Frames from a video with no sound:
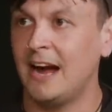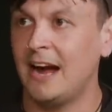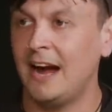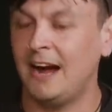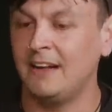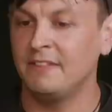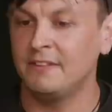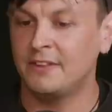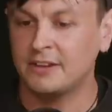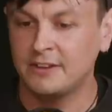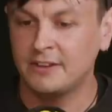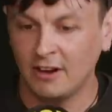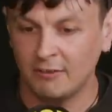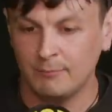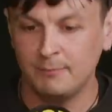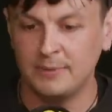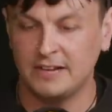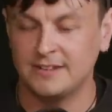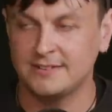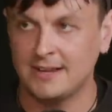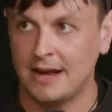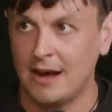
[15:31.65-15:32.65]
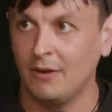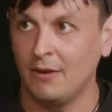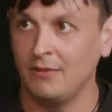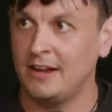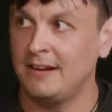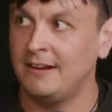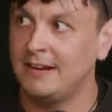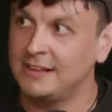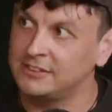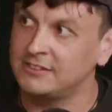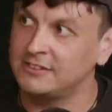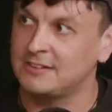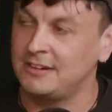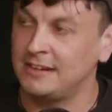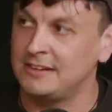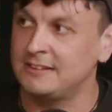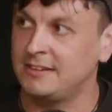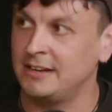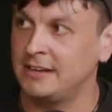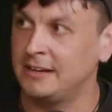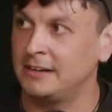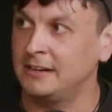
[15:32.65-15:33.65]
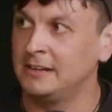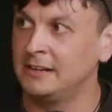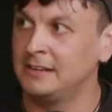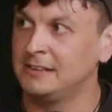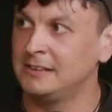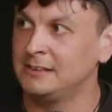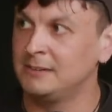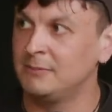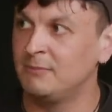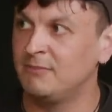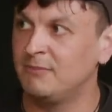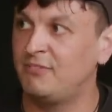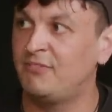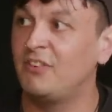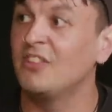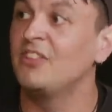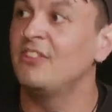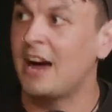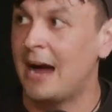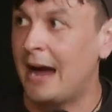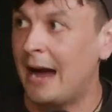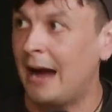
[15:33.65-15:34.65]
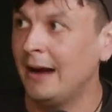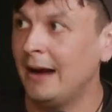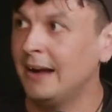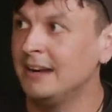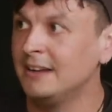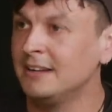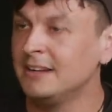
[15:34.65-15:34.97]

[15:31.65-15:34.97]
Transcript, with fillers: And the government is out there legislating for that.